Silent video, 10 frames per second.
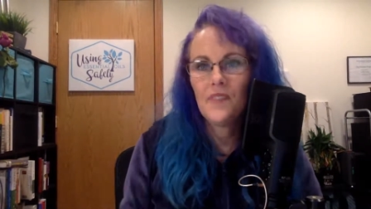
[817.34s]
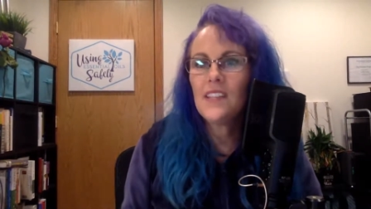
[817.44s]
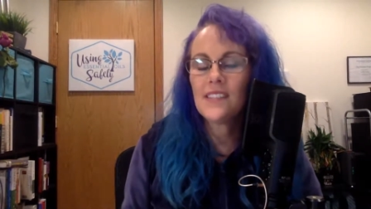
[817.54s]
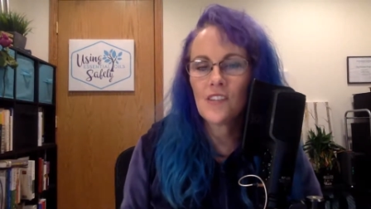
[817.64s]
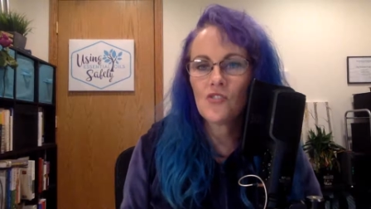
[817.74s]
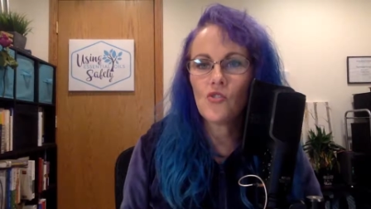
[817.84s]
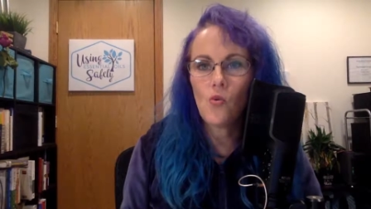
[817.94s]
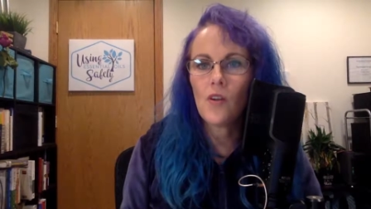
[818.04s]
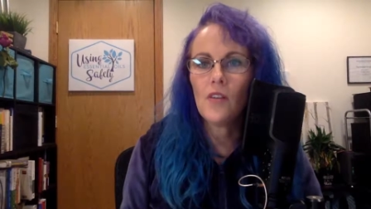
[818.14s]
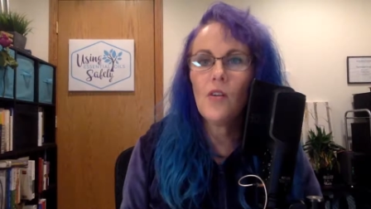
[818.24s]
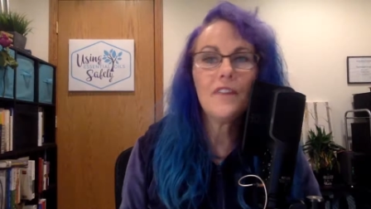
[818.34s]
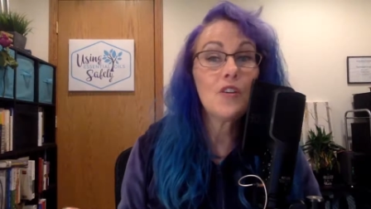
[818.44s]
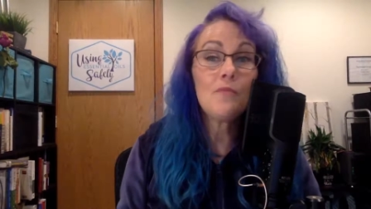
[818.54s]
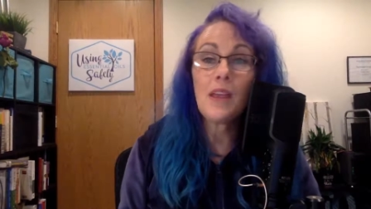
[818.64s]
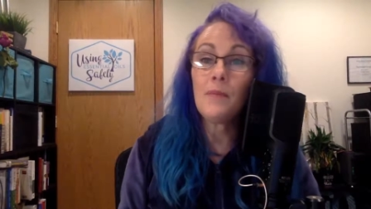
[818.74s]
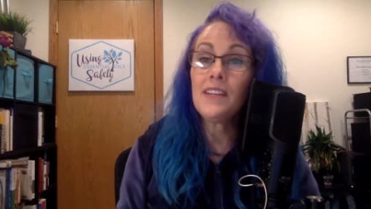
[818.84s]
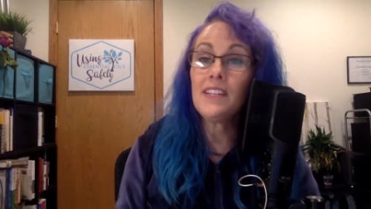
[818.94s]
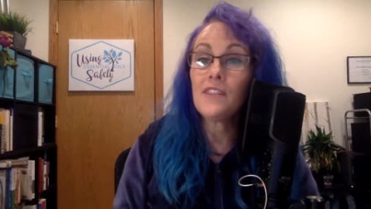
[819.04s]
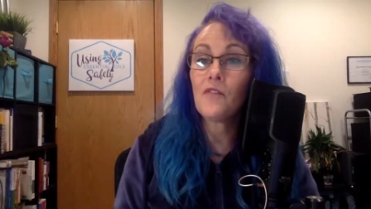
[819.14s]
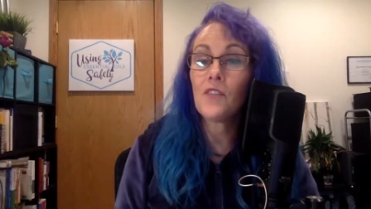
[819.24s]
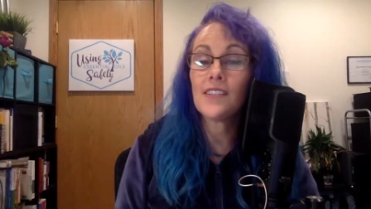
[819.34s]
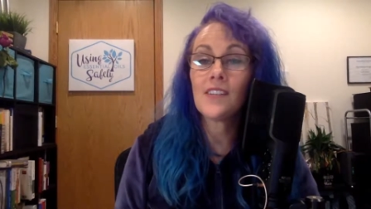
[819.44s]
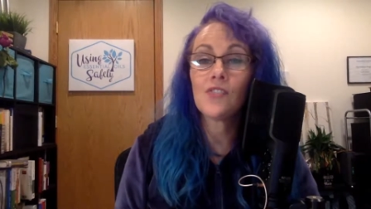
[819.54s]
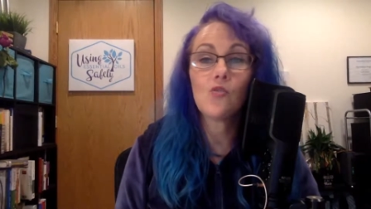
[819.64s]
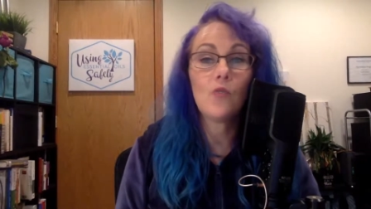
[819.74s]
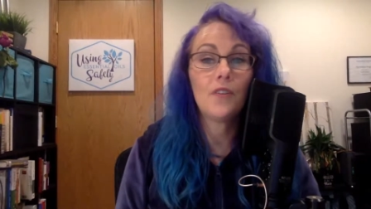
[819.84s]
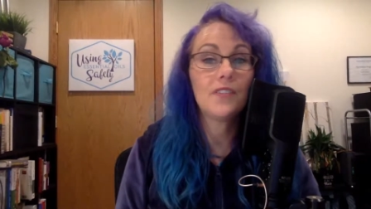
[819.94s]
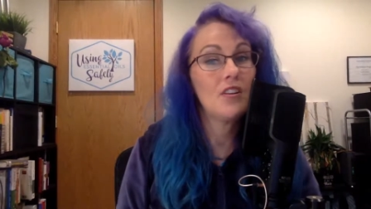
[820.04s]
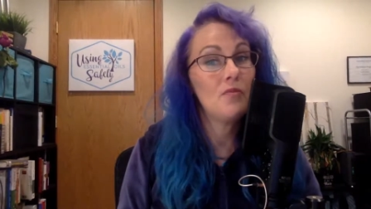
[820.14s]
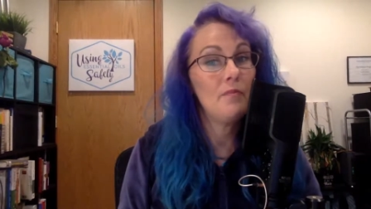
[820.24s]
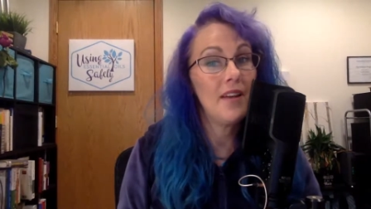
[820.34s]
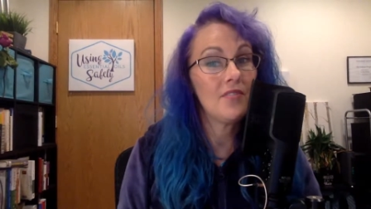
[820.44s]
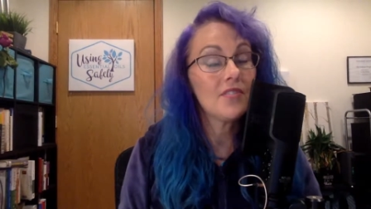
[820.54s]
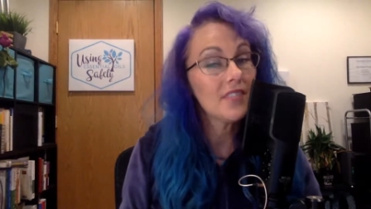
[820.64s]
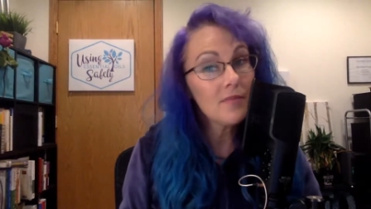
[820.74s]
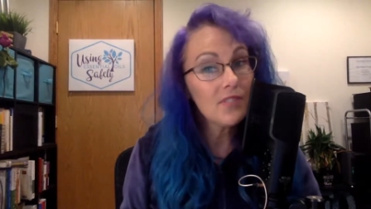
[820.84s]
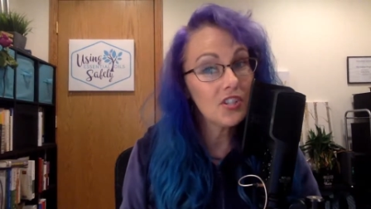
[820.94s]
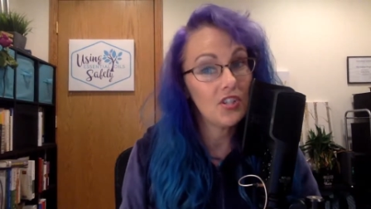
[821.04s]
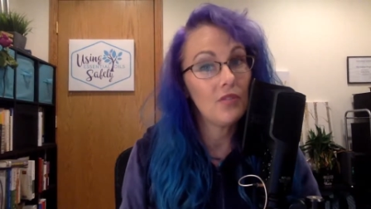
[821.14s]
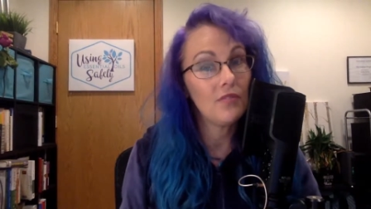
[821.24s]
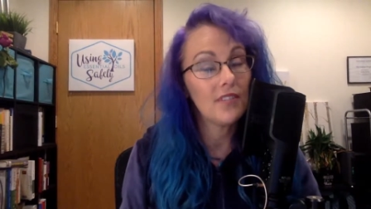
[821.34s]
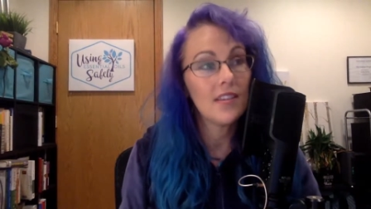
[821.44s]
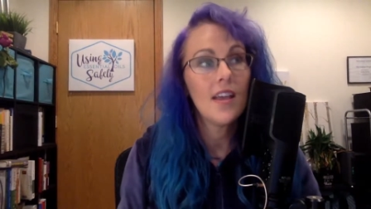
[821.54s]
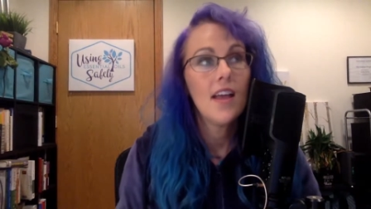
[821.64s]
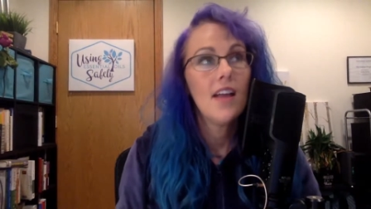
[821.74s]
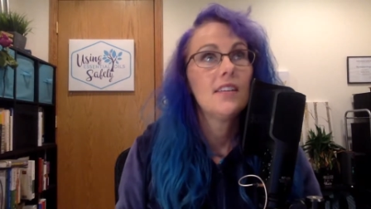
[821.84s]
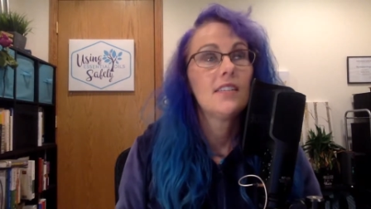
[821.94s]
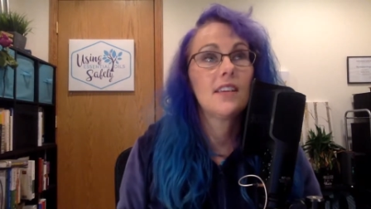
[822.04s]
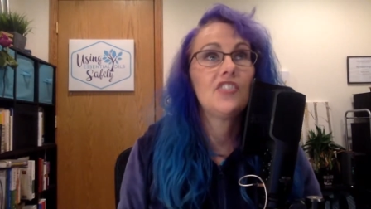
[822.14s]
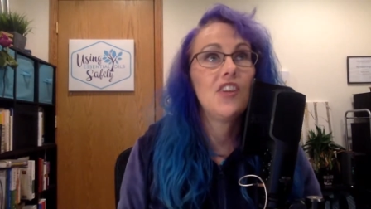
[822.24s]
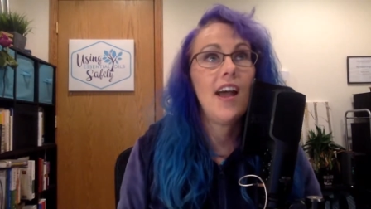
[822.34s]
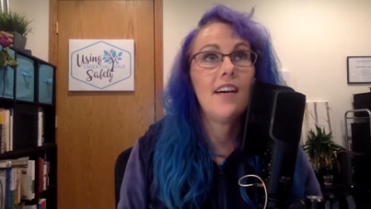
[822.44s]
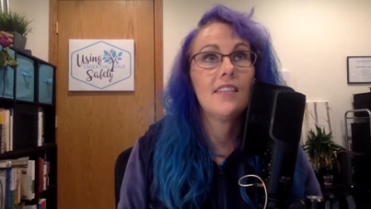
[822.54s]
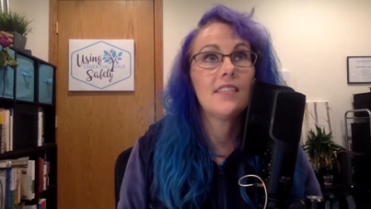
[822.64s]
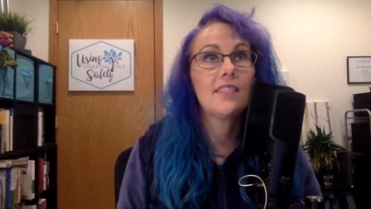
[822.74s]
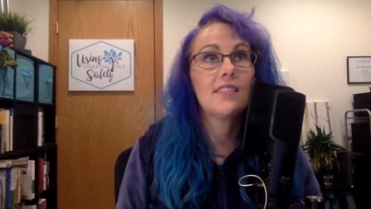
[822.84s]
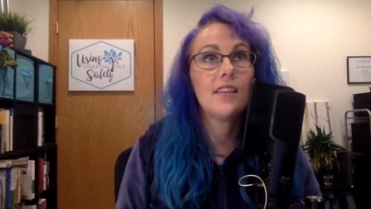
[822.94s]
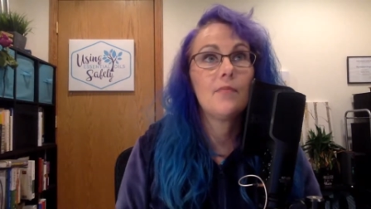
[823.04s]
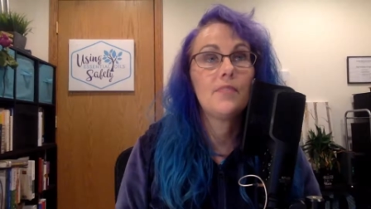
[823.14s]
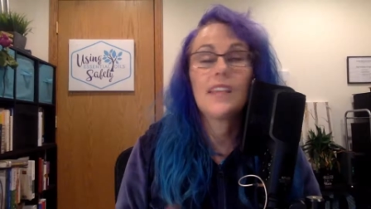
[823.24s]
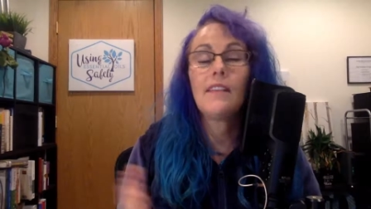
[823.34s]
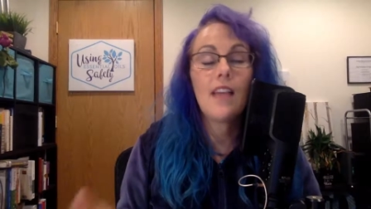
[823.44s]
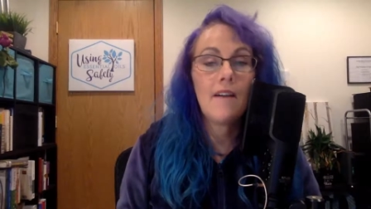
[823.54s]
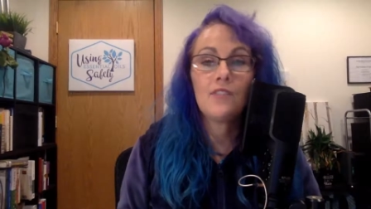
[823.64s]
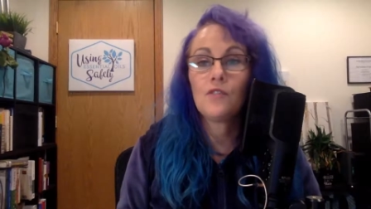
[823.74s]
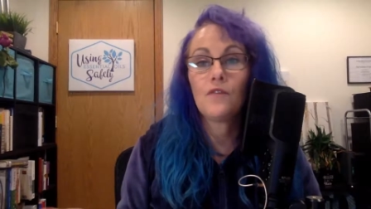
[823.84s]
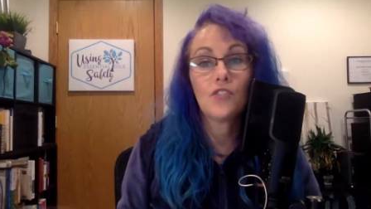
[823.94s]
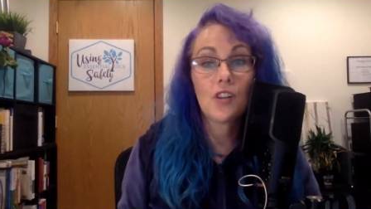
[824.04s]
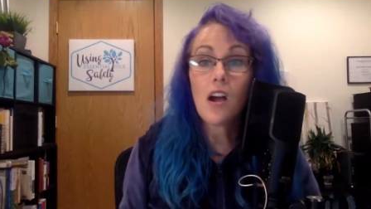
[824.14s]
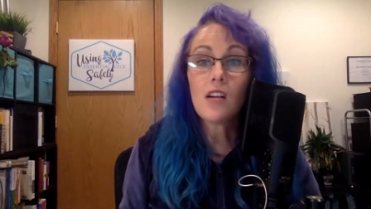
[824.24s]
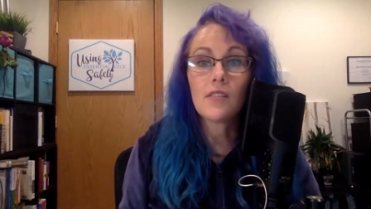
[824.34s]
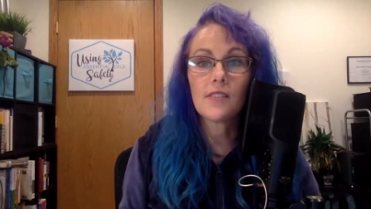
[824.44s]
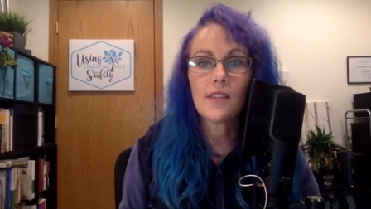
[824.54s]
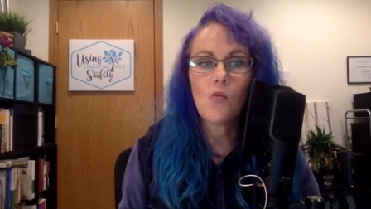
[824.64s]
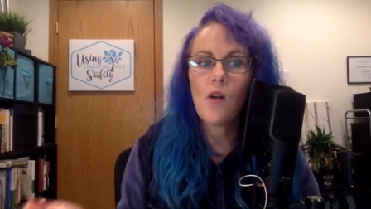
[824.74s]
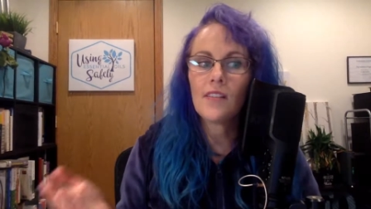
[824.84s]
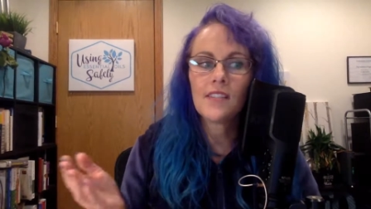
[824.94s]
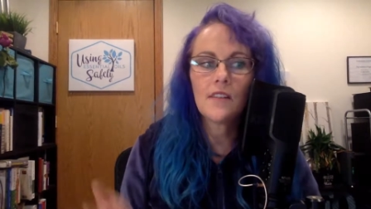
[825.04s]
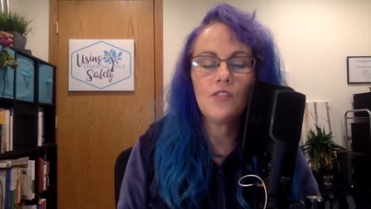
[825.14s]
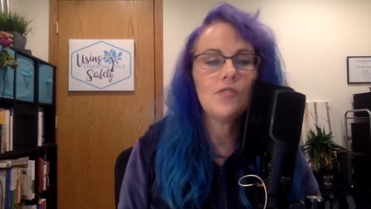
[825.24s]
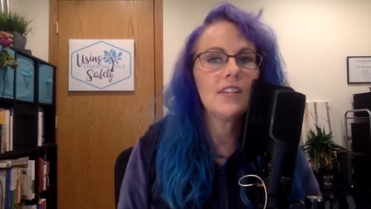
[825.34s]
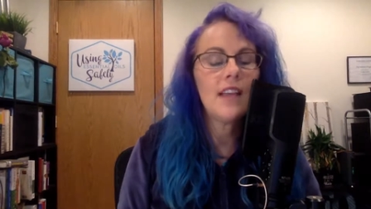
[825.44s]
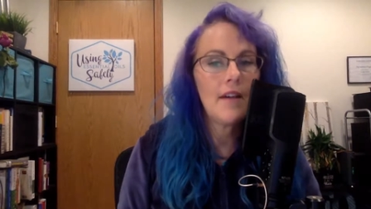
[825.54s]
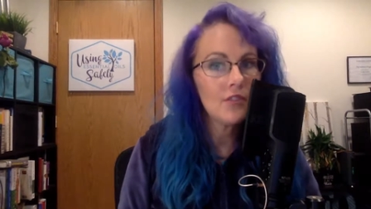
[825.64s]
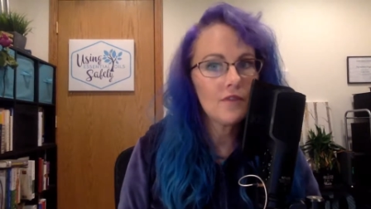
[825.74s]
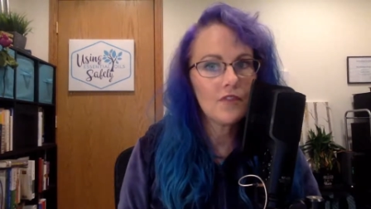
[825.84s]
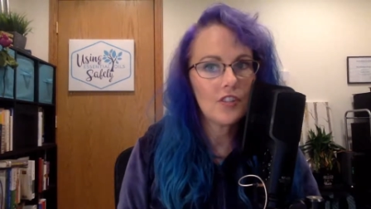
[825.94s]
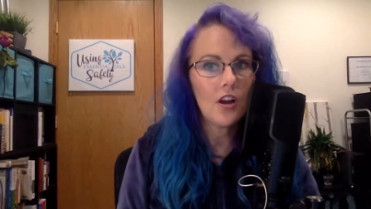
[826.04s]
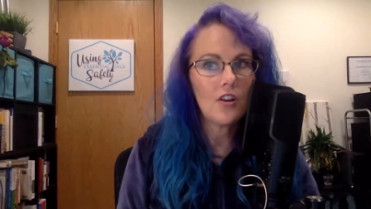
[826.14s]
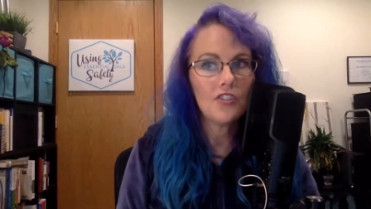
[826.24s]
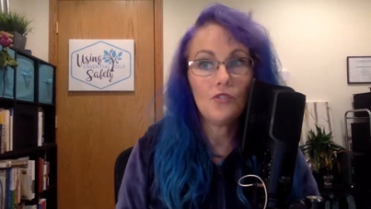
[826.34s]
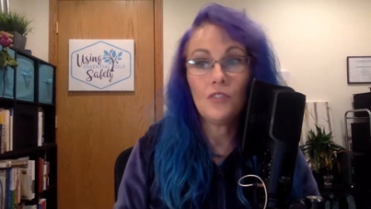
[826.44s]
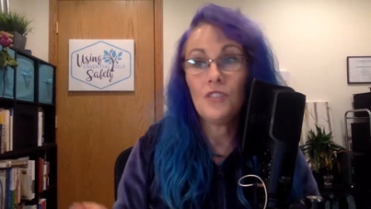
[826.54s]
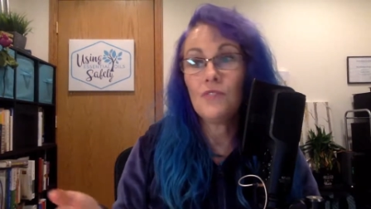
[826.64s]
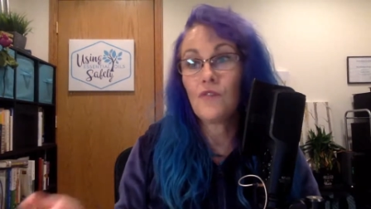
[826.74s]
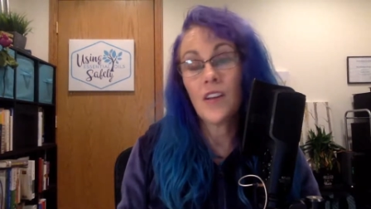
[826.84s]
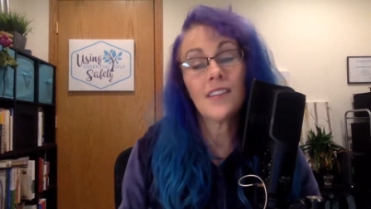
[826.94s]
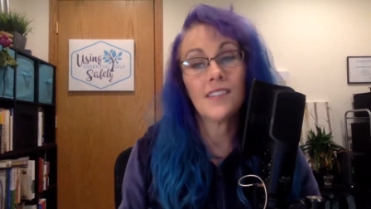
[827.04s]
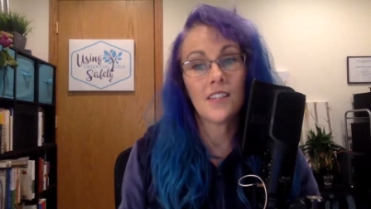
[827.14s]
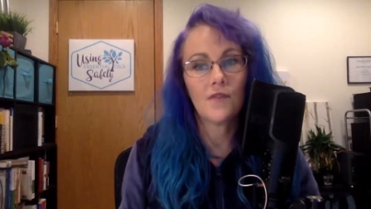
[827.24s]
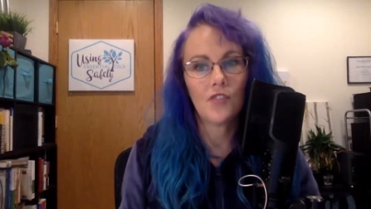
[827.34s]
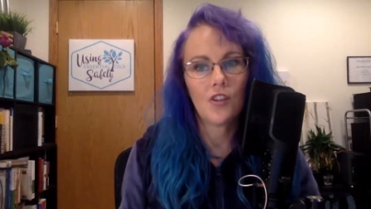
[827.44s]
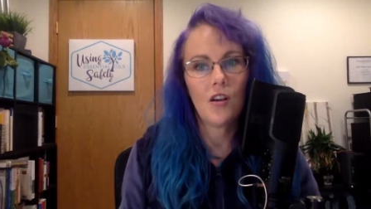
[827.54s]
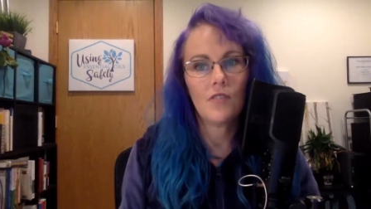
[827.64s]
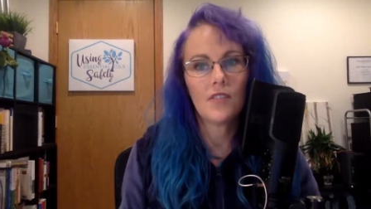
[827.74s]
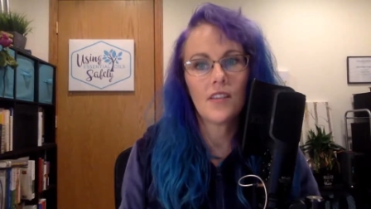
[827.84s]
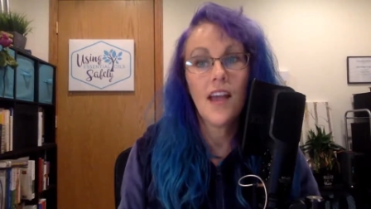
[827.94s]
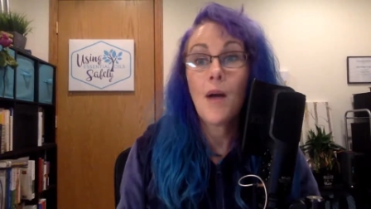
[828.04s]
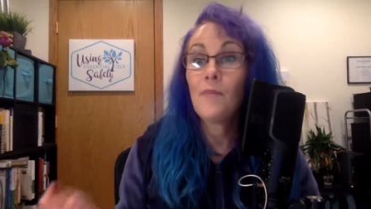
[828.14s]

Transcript: the essential oil, there may be different essential oils that are better substitutes, such as, say, lavender for scars. Well, instead of using lavender for scars, you can use frankincense for scars.